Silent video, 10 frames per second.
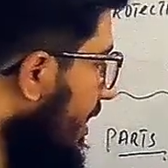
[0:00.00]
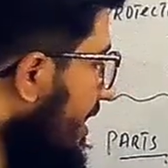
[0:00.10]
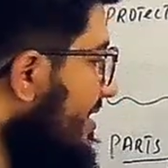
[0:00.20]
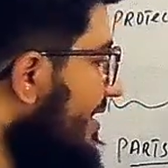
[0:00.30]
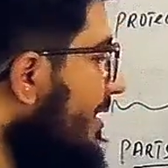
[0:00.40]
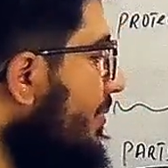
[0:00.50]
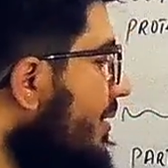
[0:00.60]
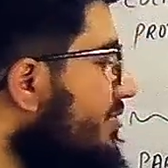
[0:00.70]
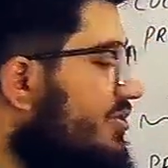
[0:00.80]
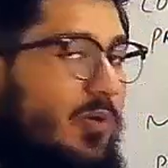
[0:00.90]
Cerebellum
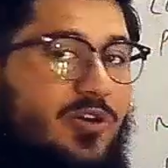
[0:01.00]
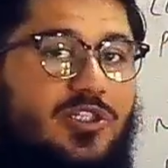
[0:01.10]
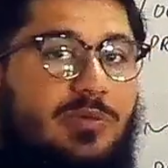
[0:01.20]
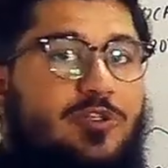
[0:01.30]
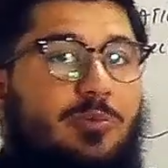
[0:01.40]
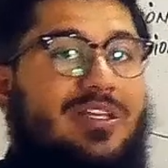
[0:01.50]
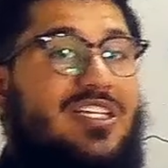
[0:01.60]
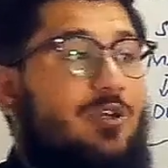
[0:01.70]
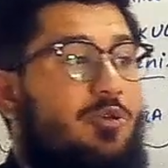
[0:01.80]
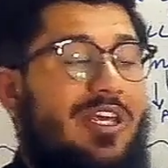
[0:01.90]
is responsible to
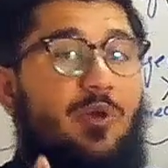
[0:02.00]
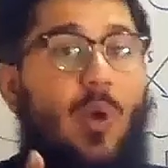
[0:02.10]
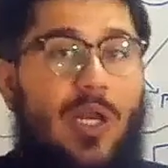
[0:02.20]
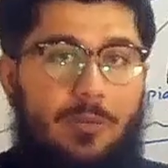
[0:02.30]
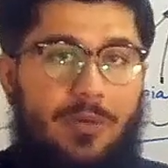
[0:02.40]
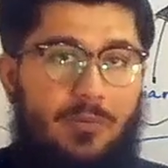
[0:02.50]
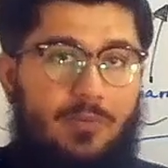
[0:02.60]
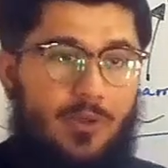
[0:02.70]
maintain your equilibrium,